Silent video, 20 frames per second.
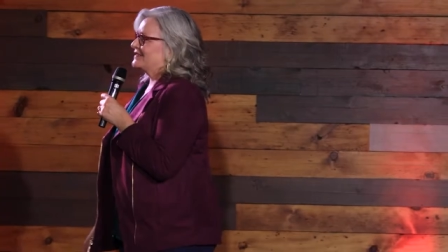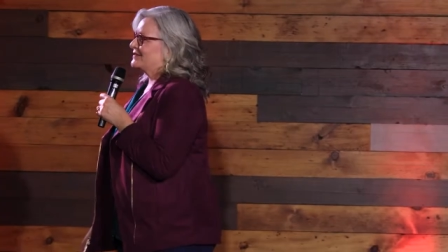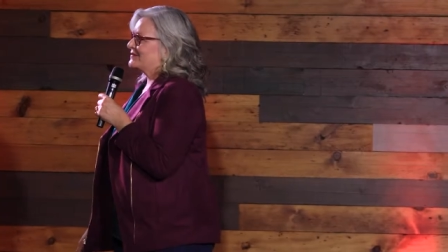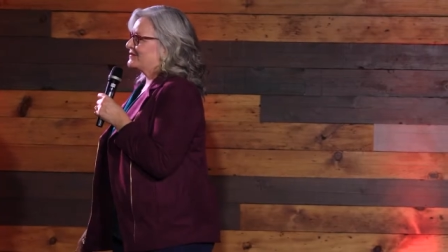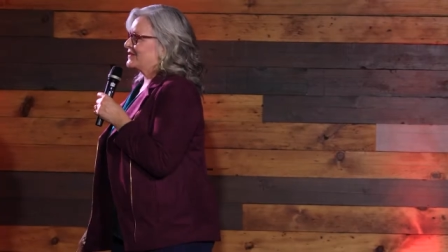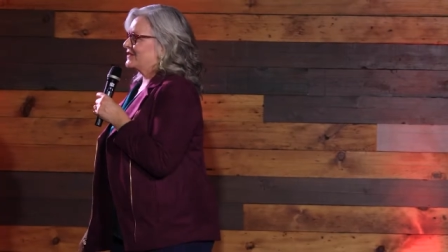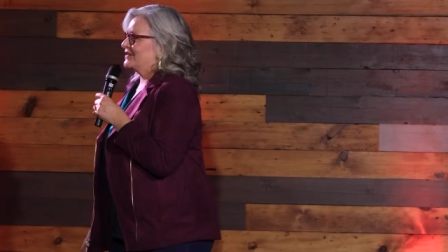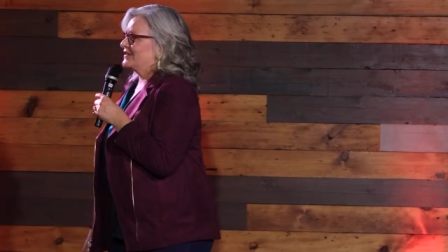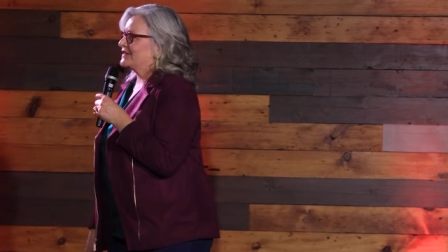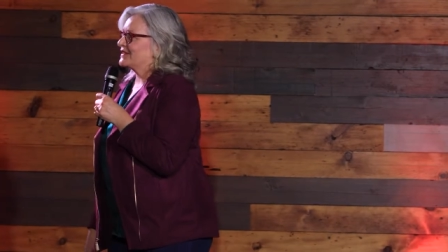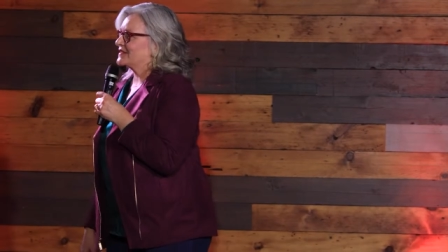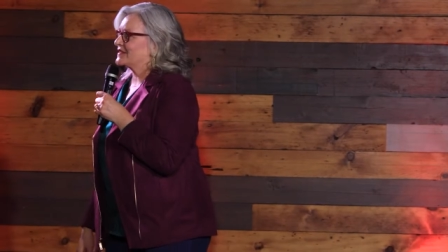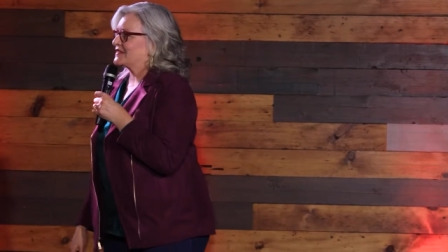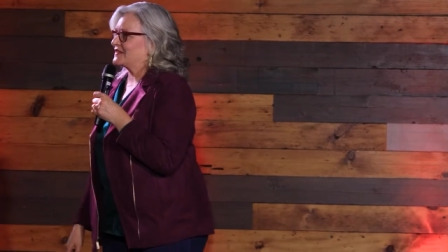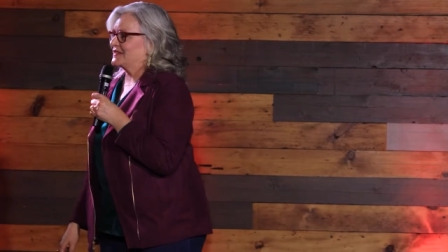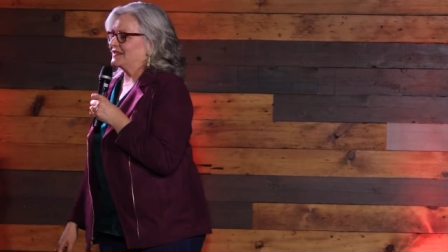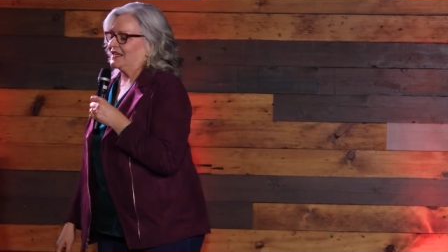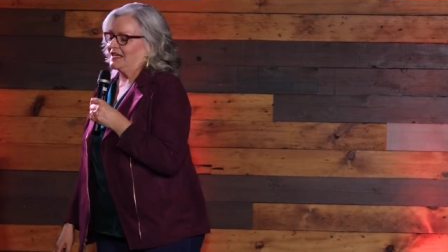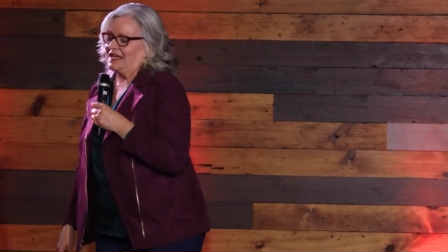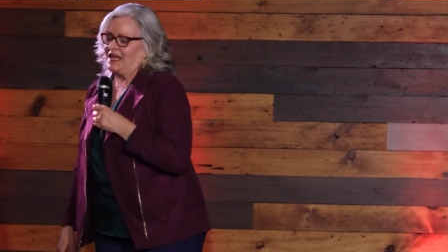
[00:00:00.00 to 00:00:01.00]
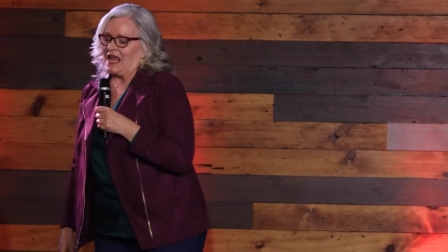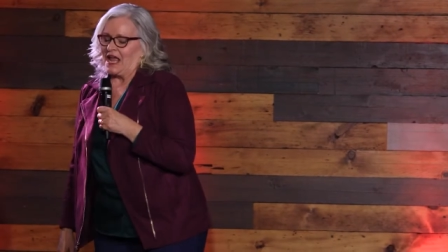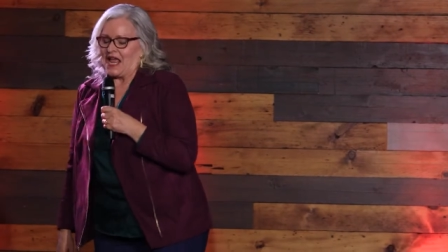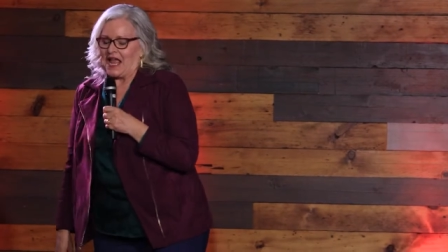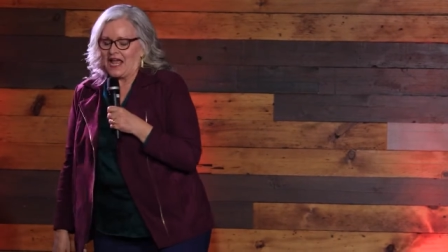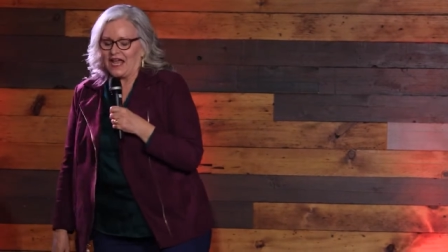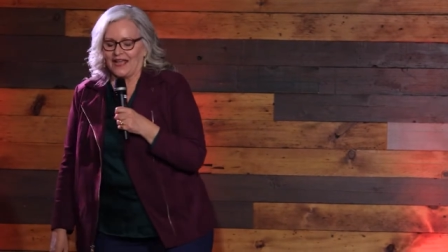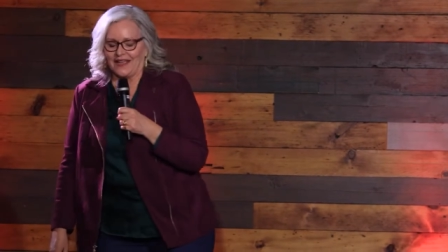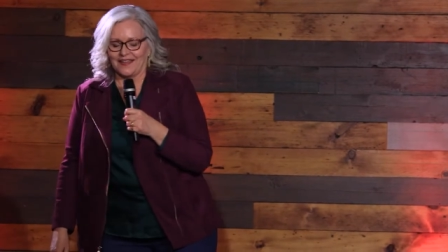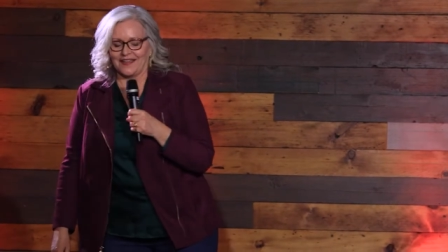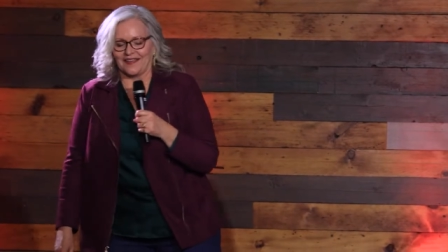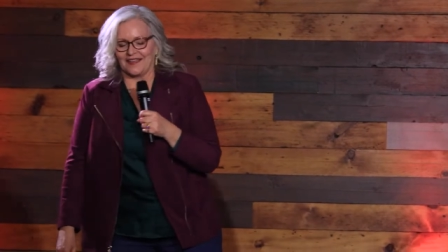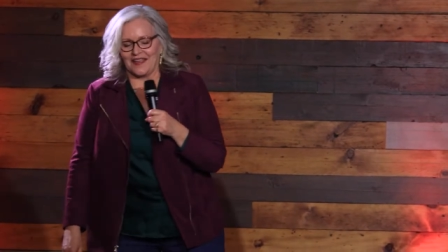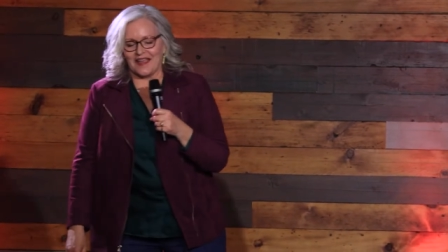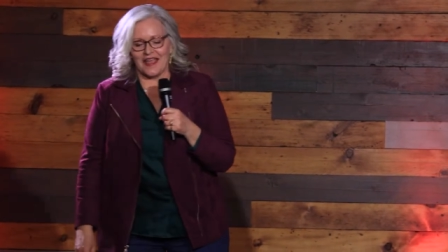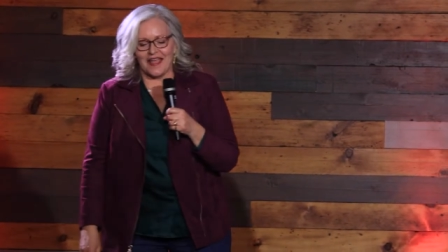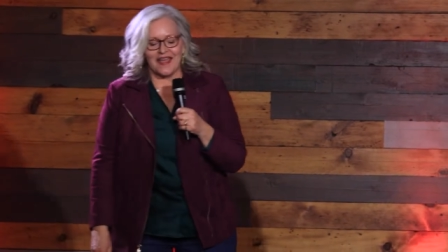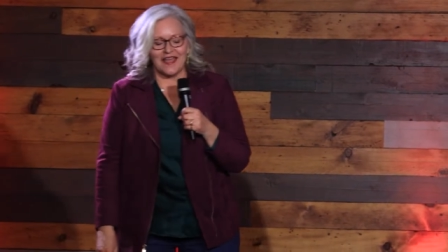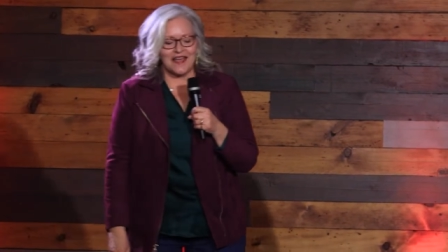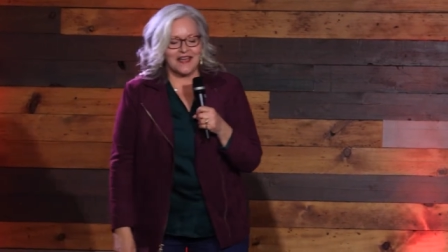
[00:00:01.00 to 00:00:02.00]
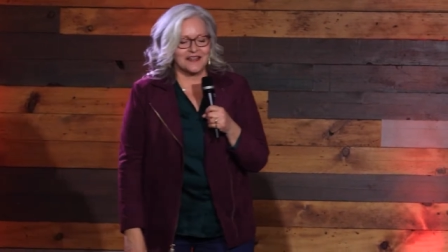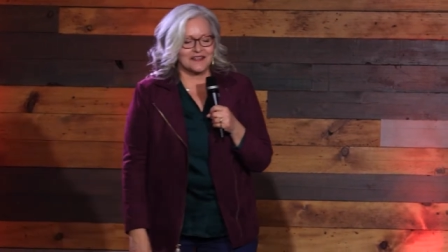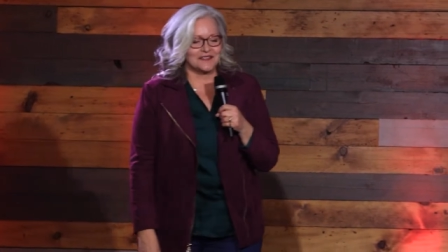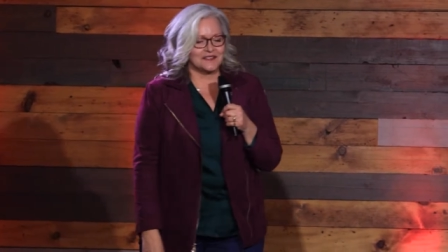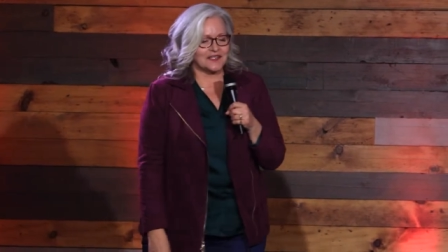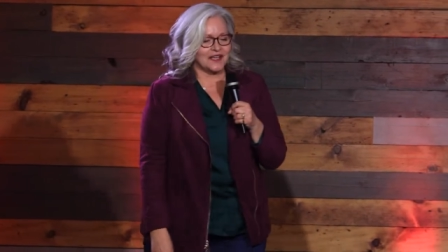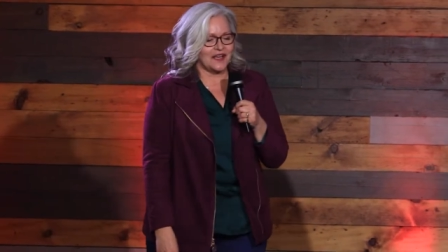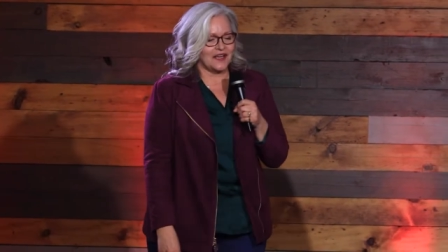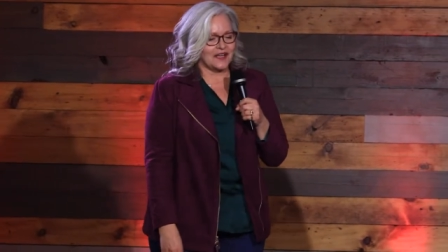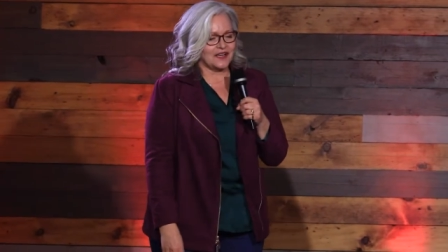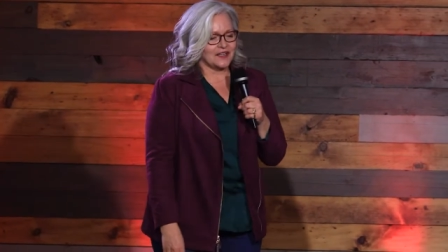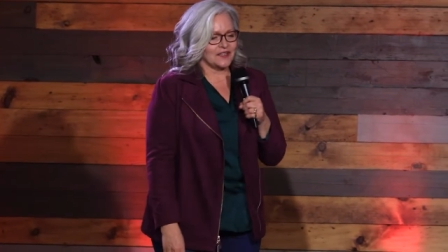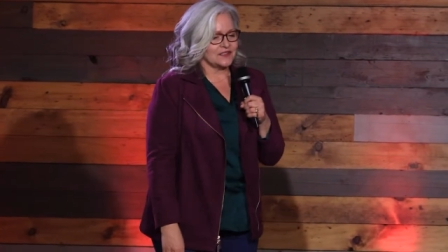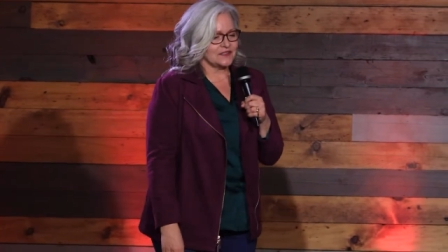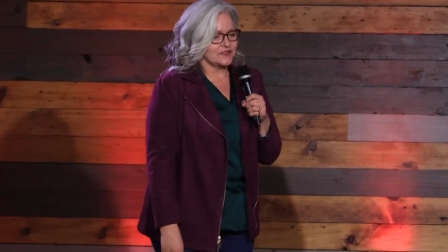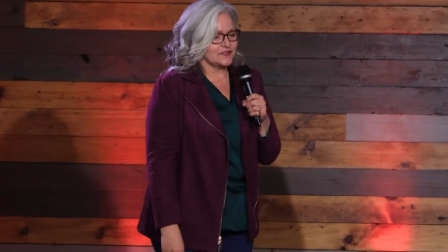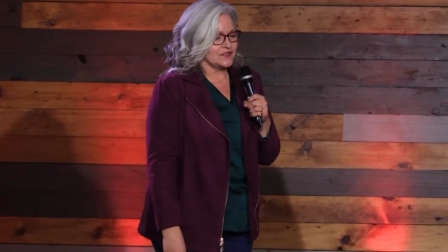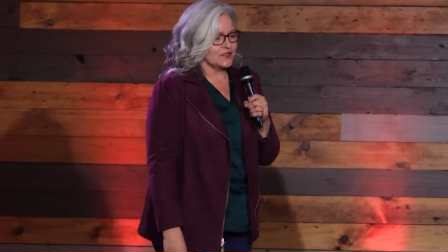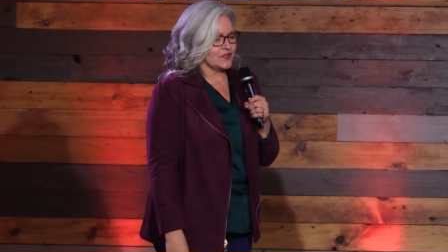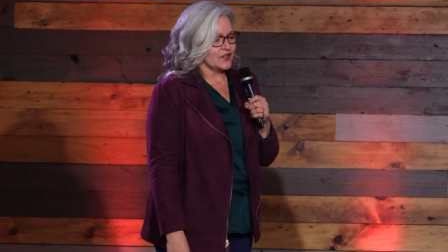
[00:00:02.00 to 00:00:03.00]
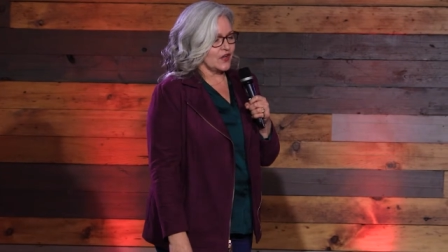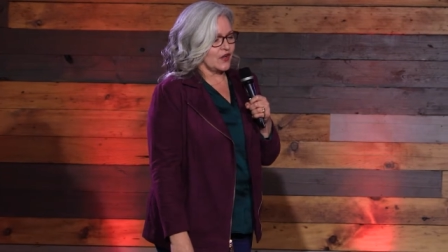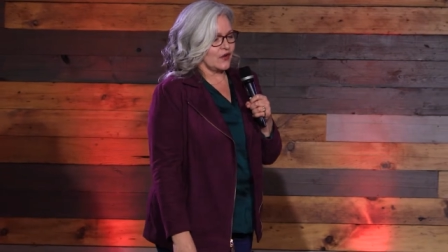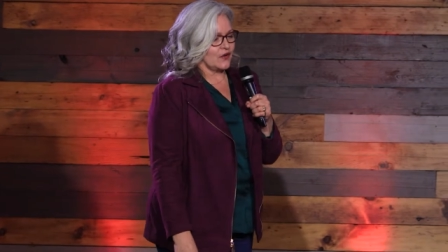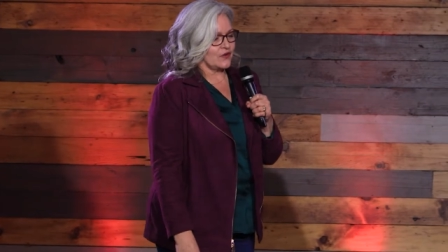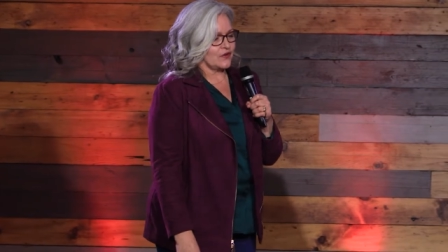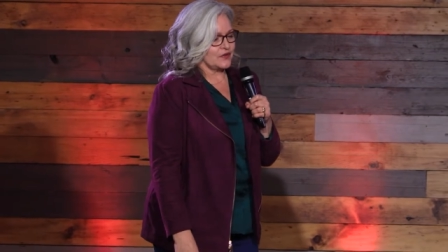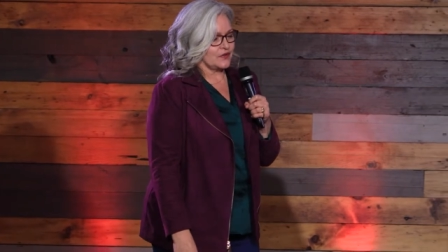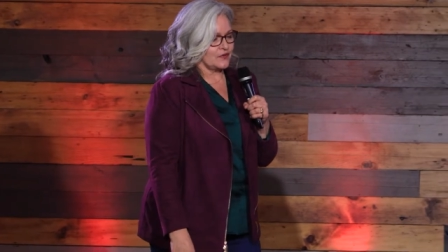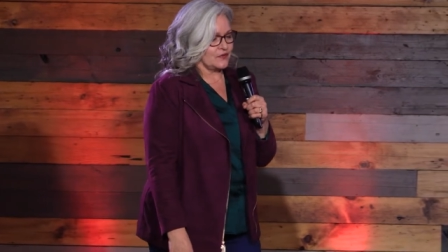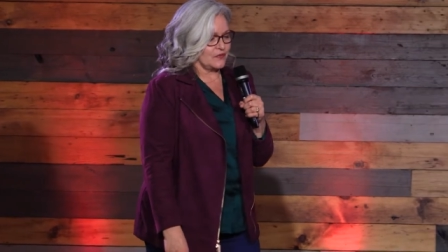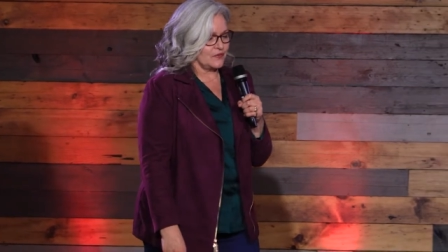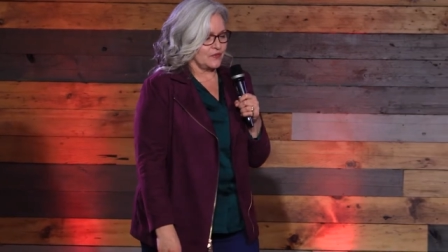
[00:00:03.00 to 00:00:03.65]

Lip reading: it works. And, you know,